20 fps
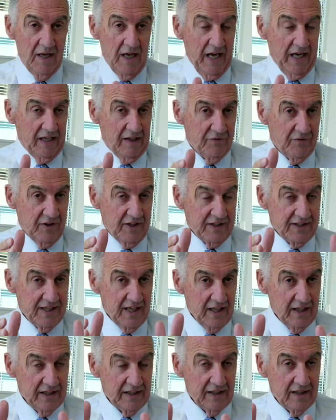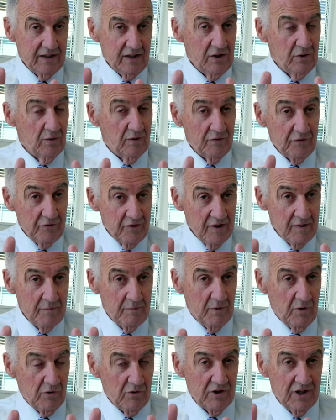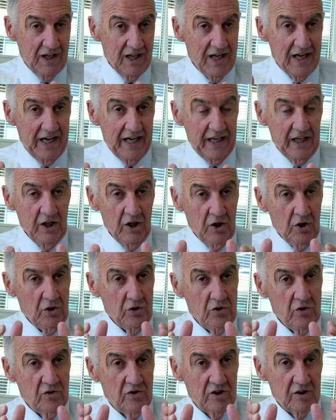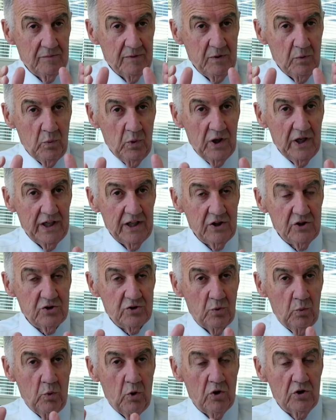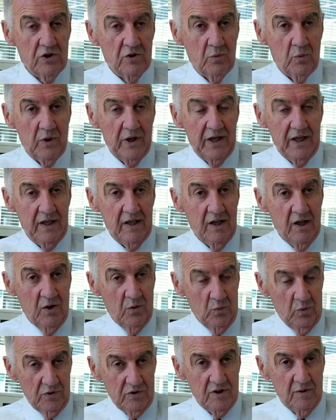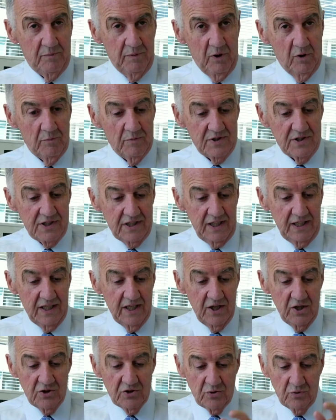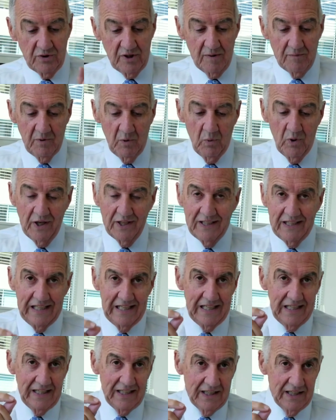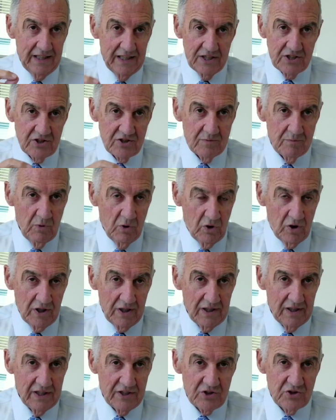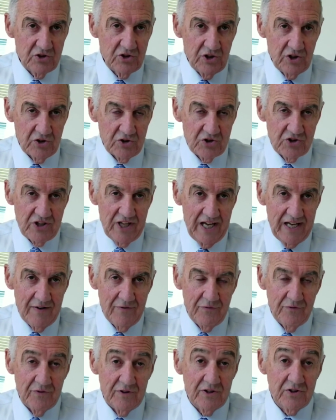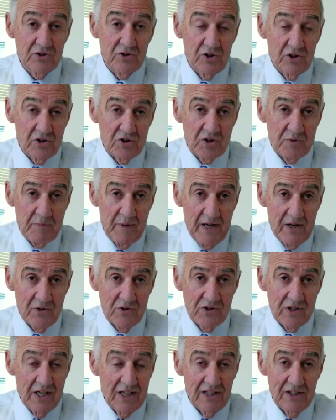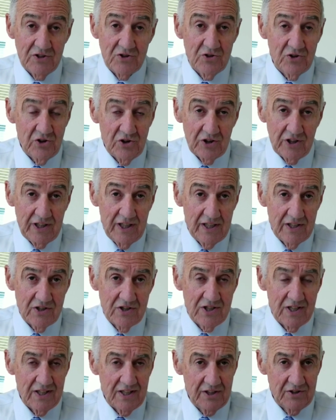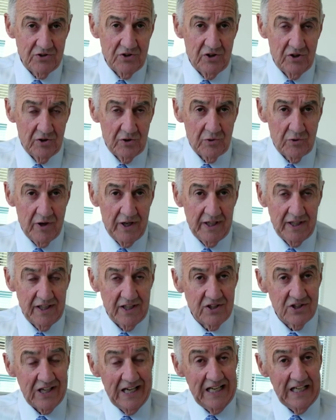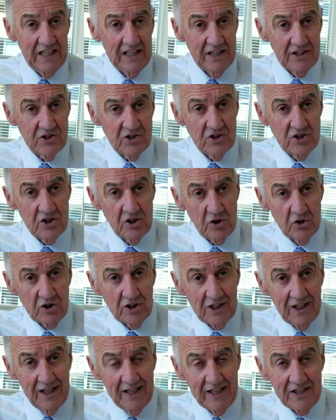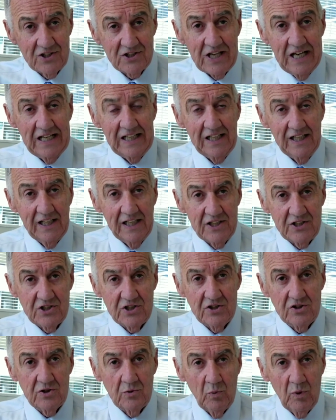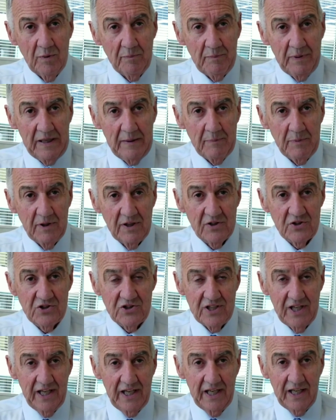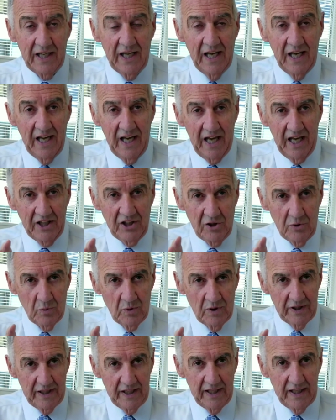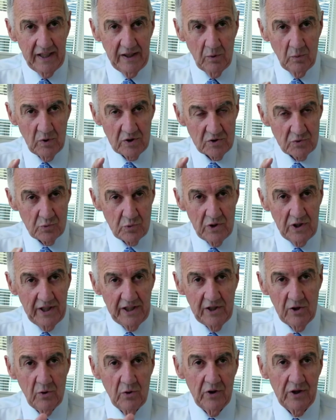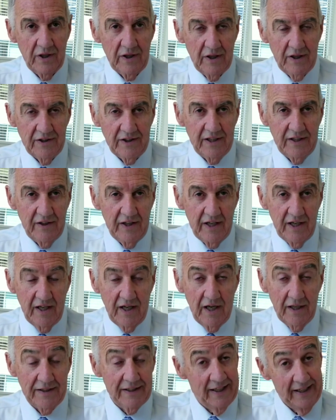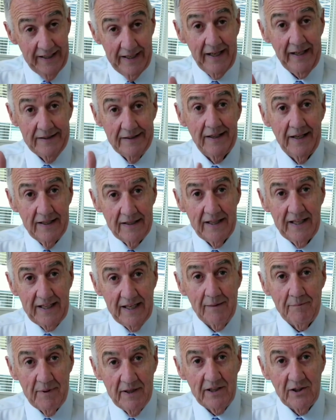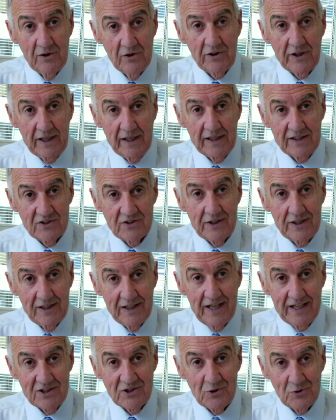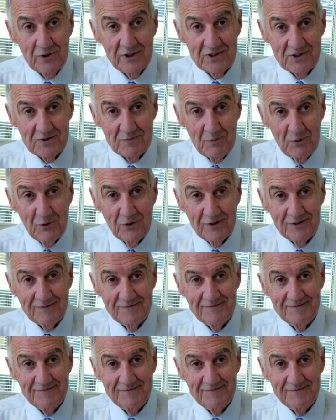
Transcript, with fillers: And if they're telling you a fib or a lie, you've got to be willing to walk away with diplomacy. So number one, Listen more. Listen to your staff, listen to your spouse, listen to your kids, listen to your grandkids, listen to your clients, listen to what people are saying, and you hear what's really going on in their heart. And they get better looking as, they, as you listen more.